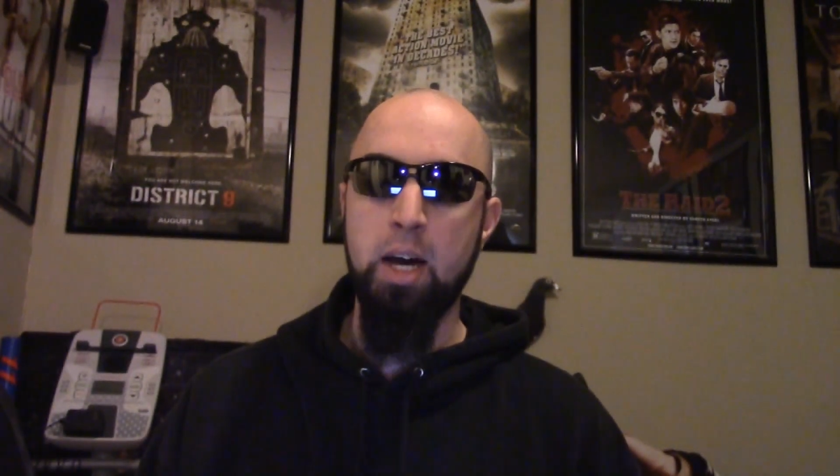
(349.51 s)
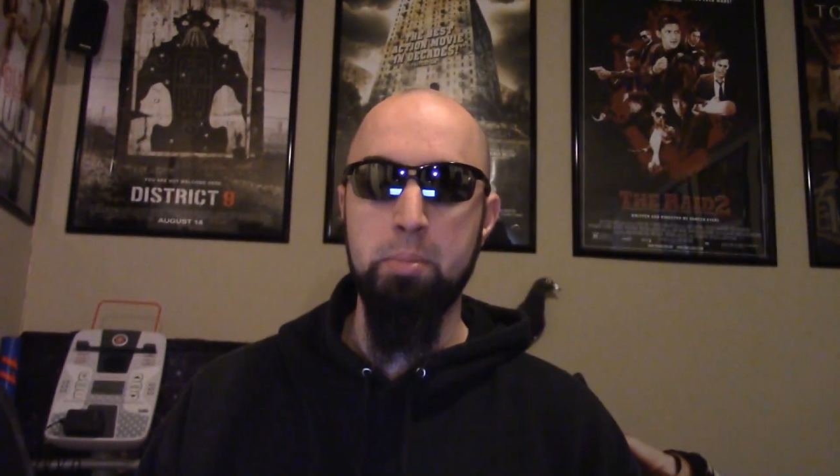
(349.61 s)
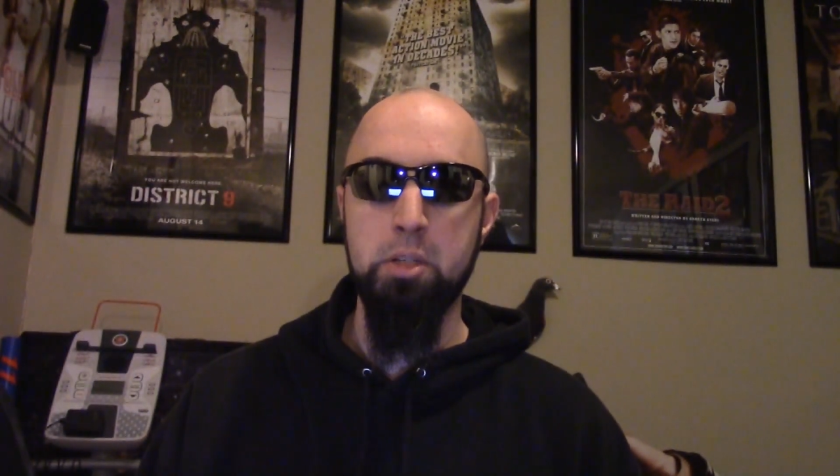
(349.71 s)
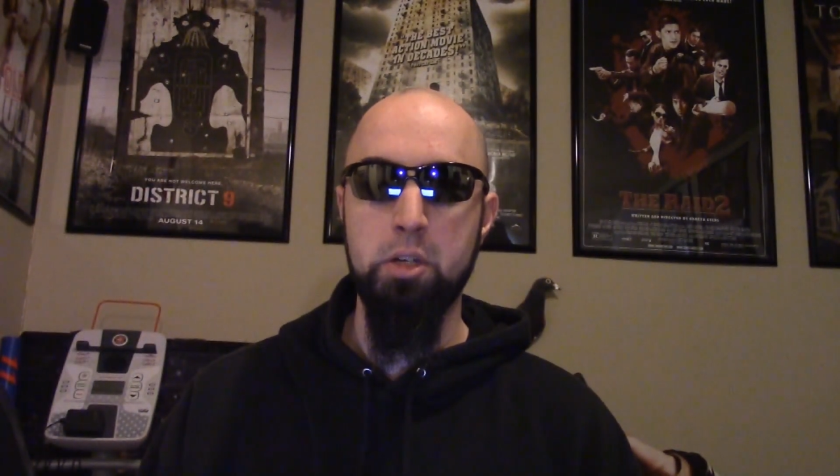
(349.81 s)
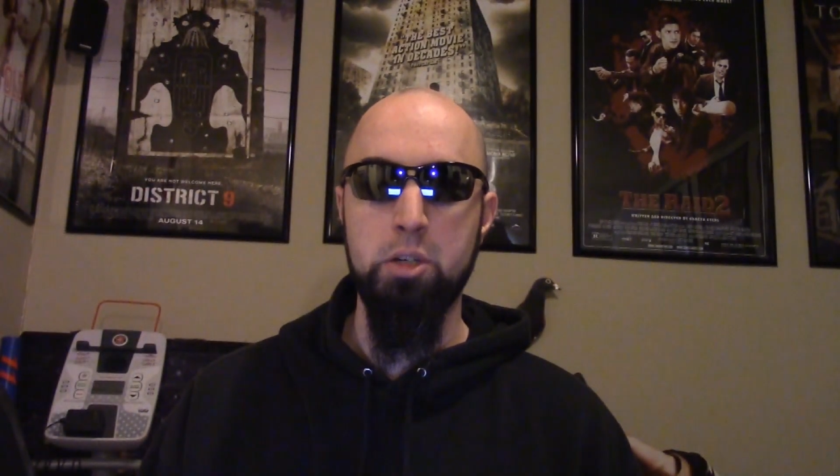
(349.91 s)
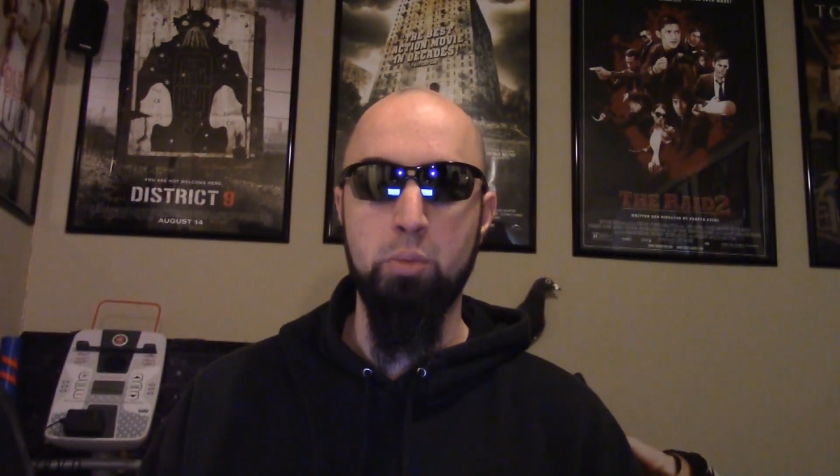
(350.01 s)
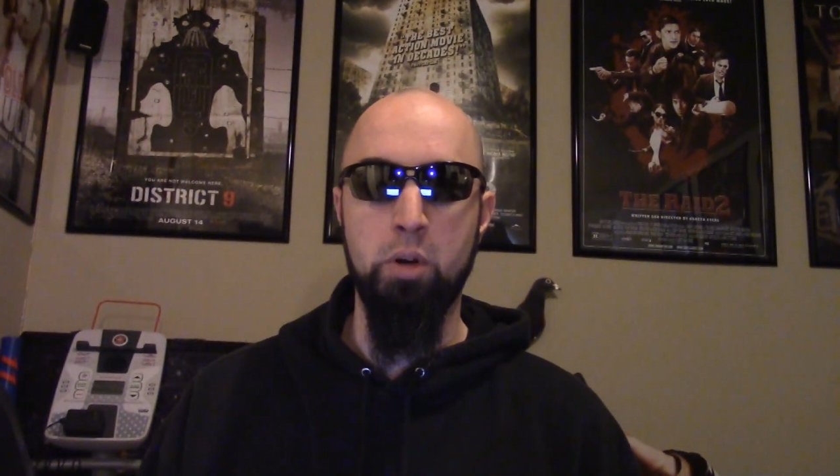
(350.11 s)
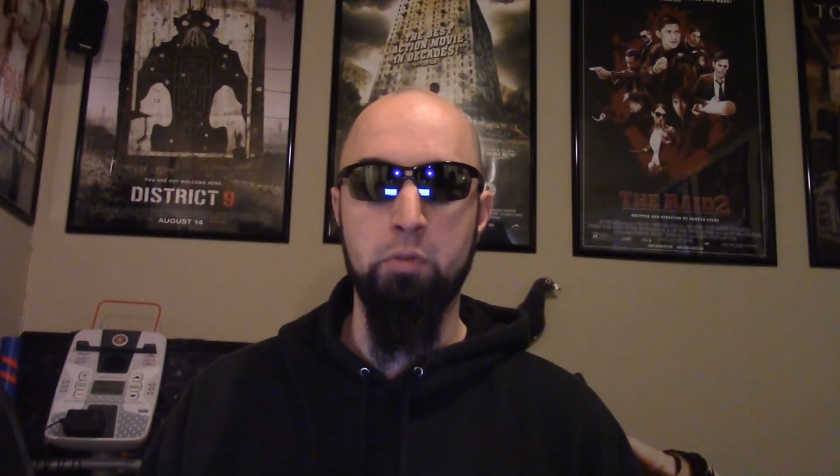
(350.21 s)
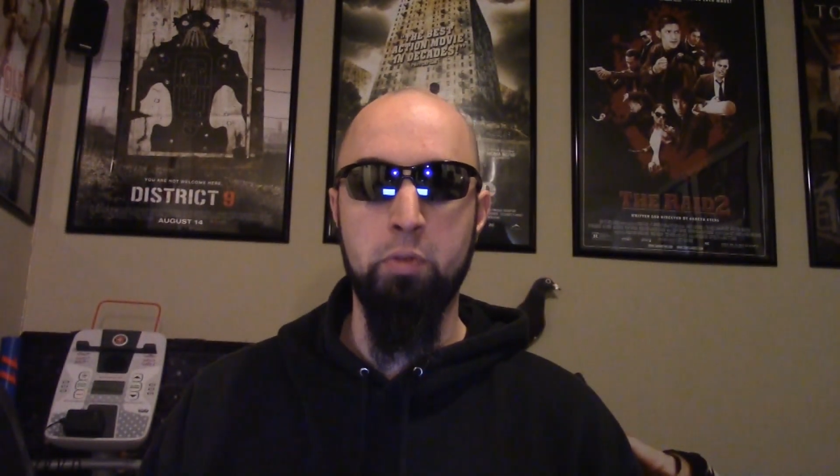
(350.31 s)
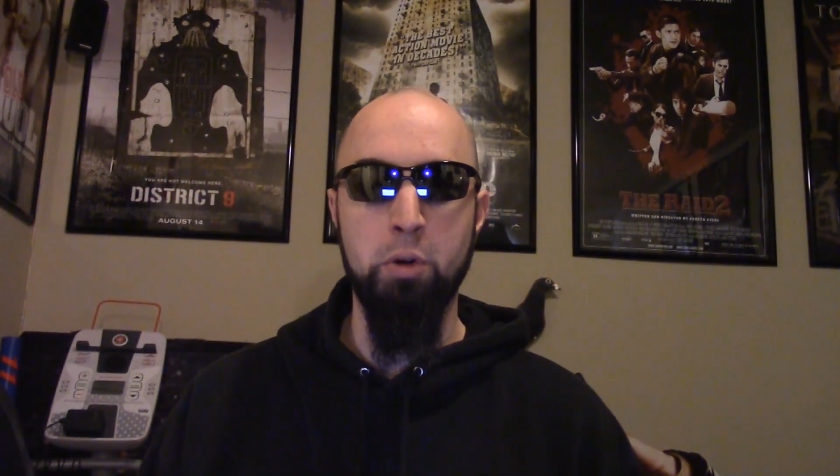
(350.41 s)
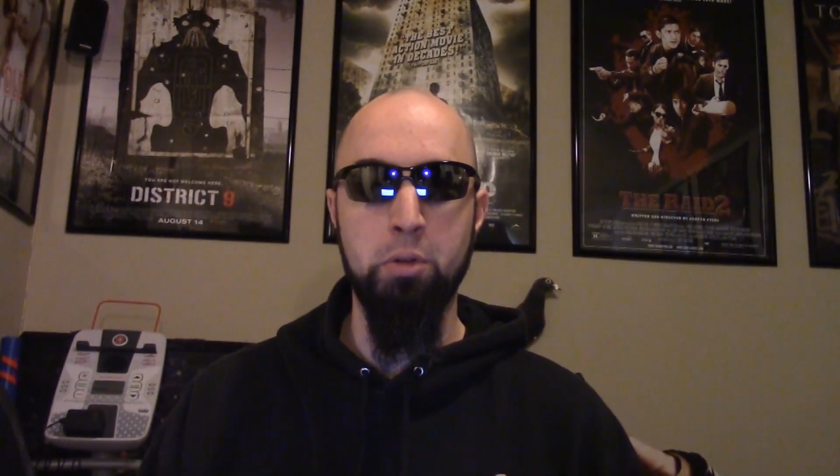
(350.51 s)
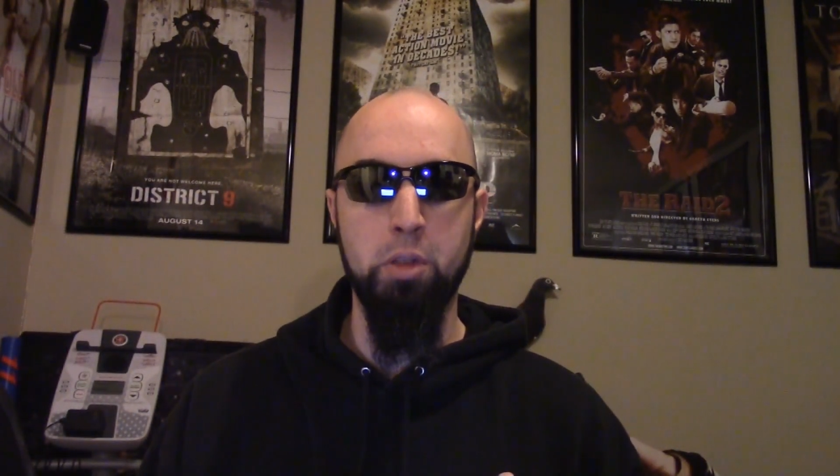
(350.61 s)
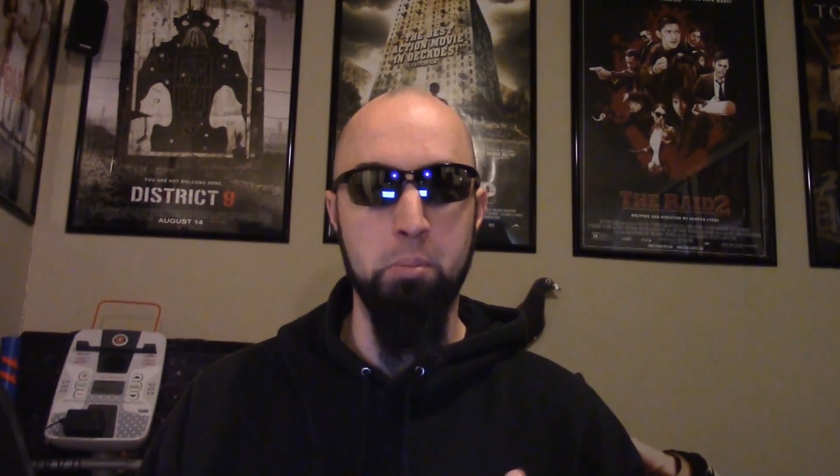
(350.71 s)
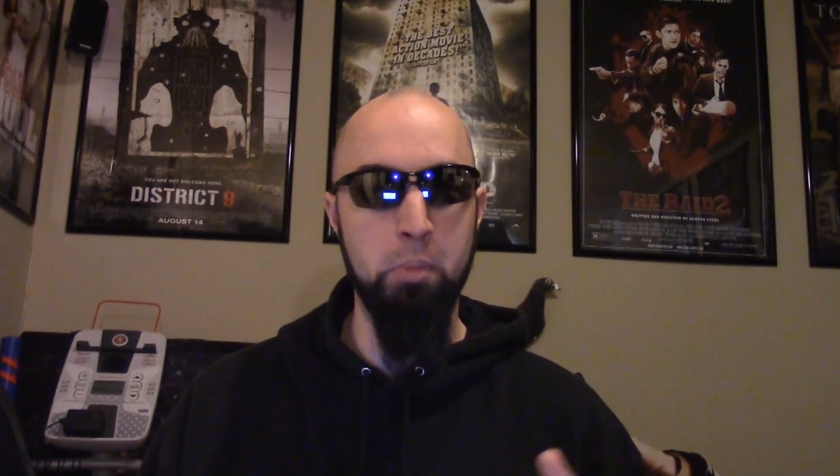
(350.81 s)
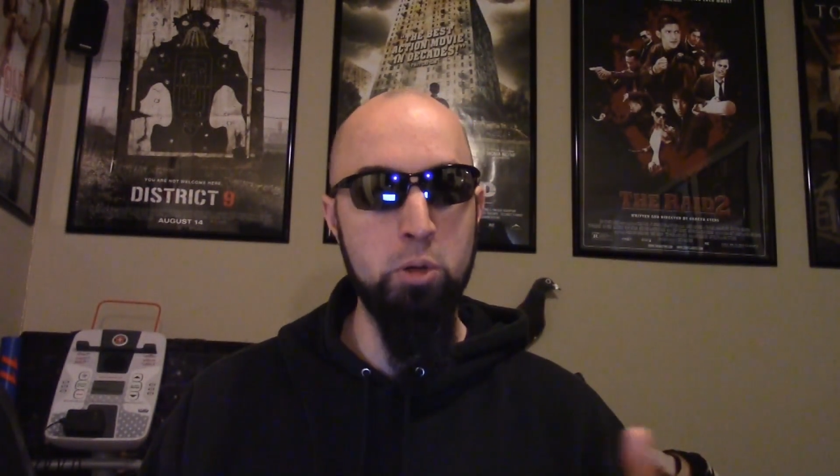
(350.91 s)
composition went further
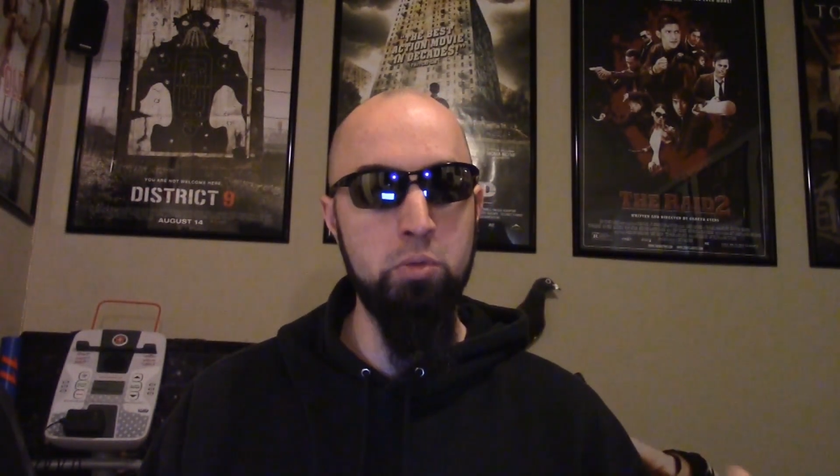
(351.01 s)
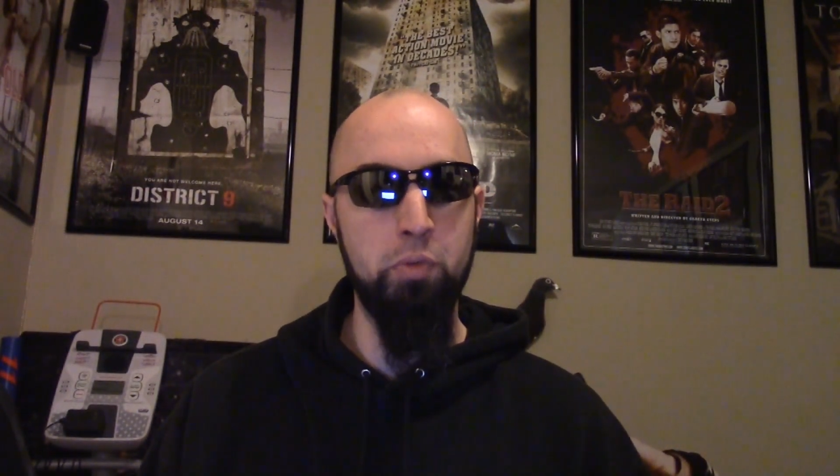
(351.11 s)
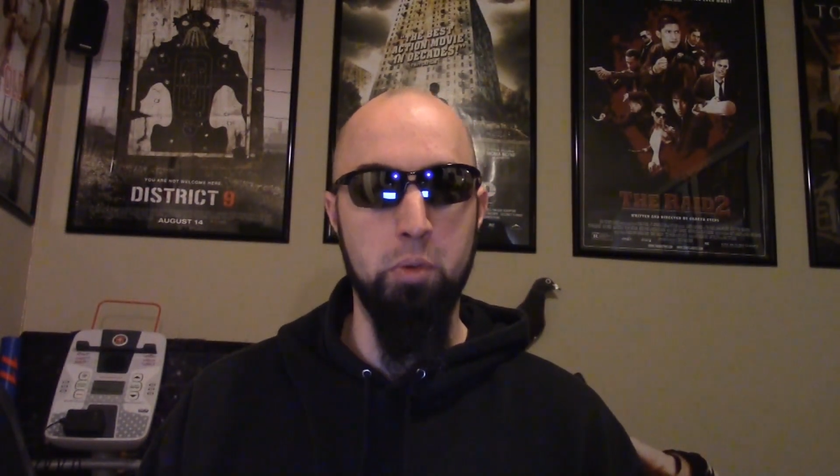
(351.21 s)
than most